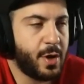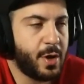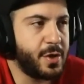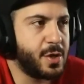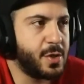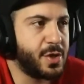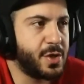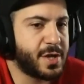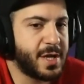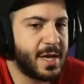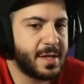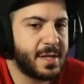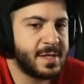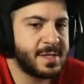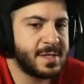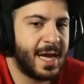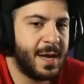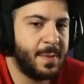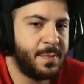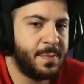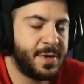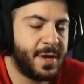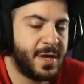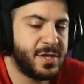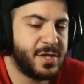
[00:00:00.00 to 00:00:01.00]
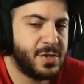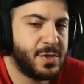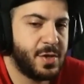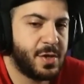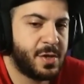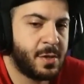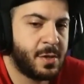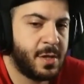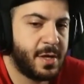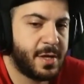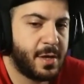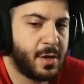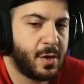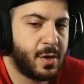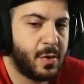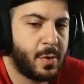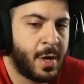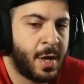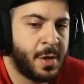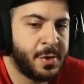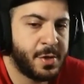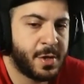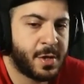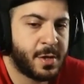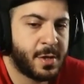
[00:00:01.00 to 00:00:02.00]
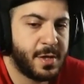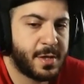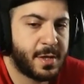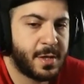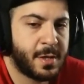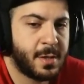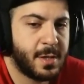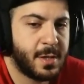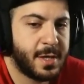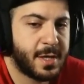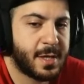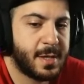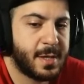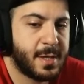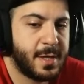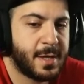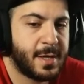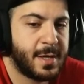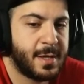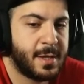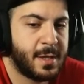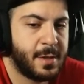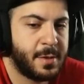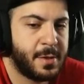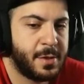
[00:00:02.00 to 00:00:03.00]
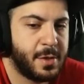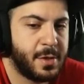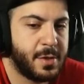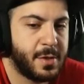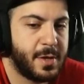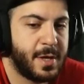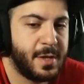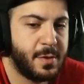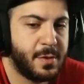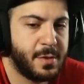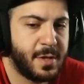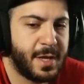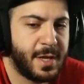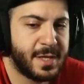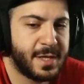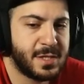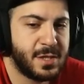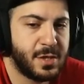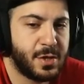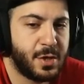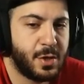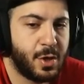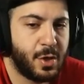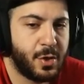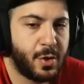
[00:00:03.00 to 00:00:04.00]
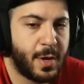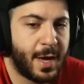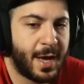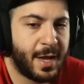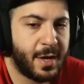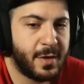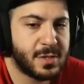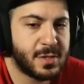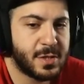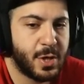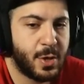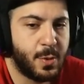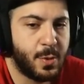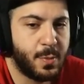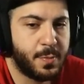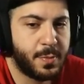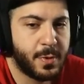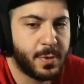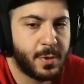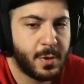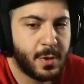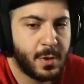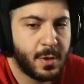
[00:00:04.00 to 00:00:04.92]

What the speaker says: You're looking at this application, you're clicking around, you click, and then next thing you know, you're out of scope.